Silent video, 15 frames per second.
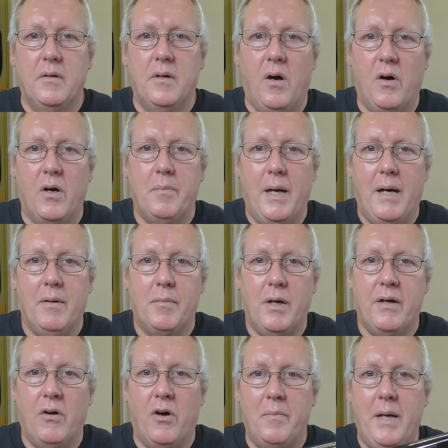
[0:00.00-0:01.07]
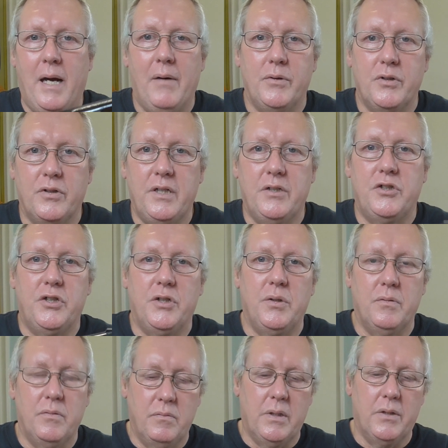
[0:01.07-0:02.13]
high power brand, high power, which I did
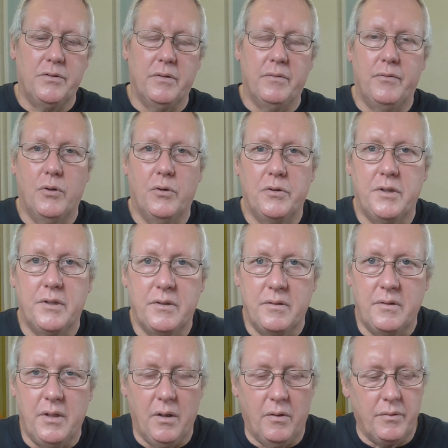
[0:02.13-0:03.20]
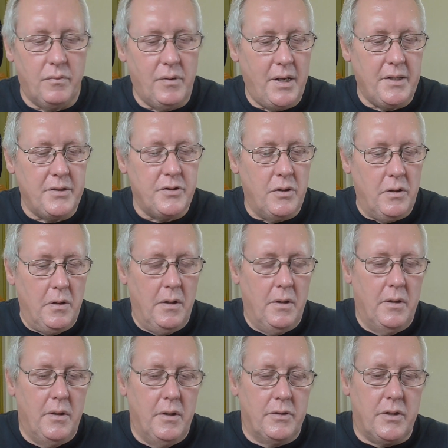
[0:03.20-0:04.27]
shoot when I was in the forces, you know, on the range.
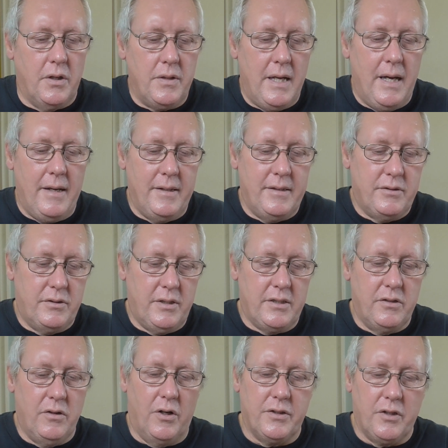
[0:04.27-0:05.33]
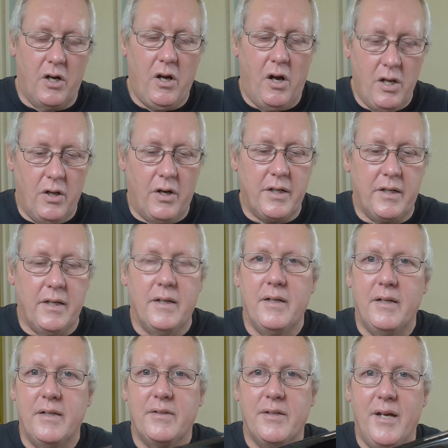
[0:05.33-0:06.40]
So yeah, it's nice. I like it.
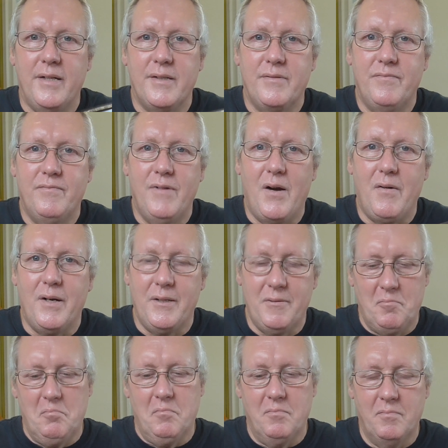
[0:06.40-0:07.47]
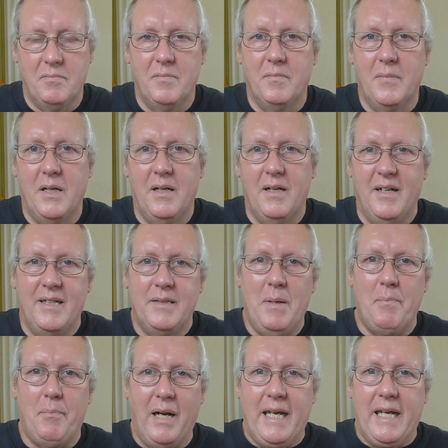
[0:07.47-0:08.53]
It's a
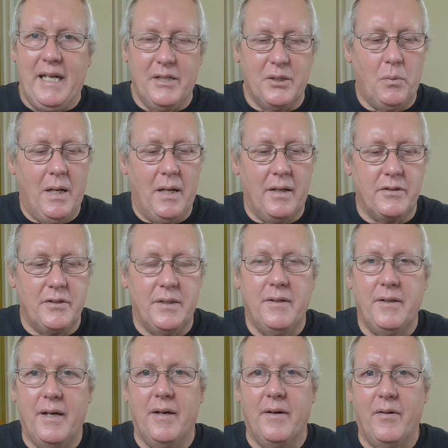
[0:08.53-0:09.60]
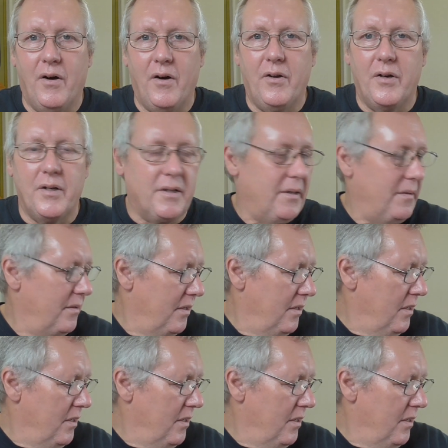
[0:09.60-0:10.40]
bit blingy as well, actually. Yeah, I like it.